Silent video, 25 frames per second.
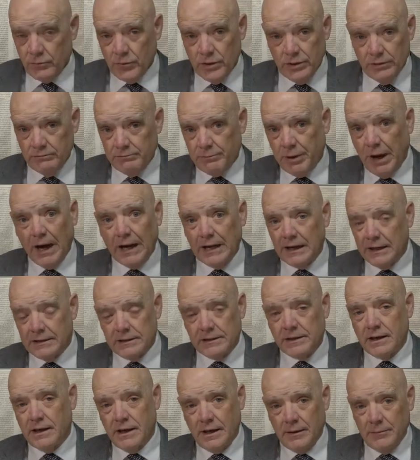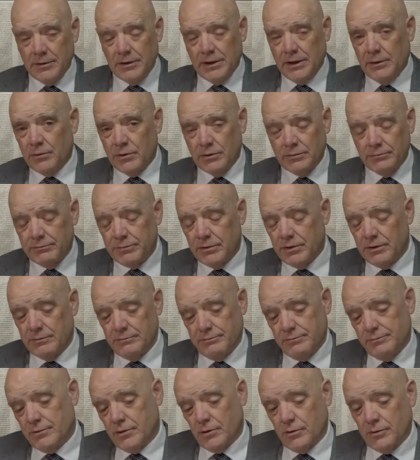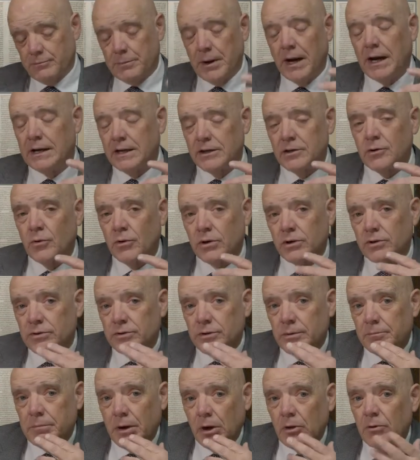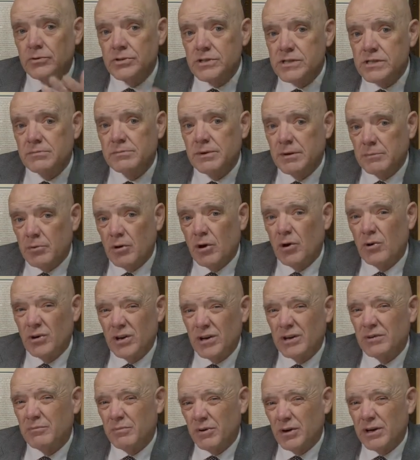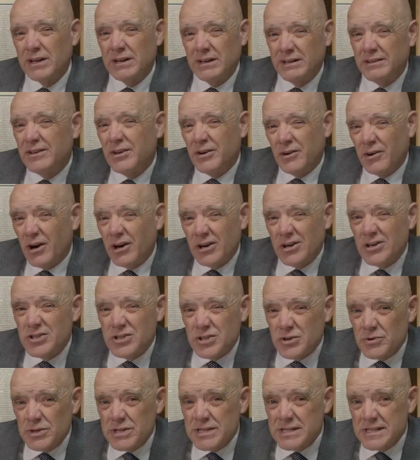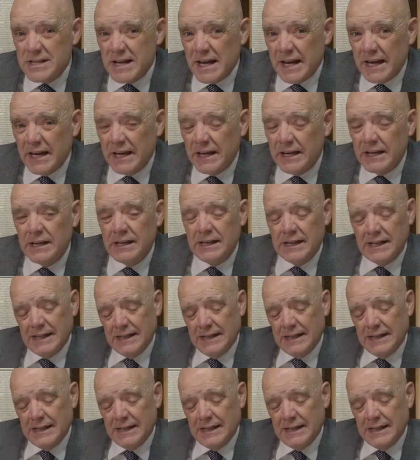when Pilate came and they were uh, or Pilate ordered the bones to be broken and bring you know are you sure he's dead?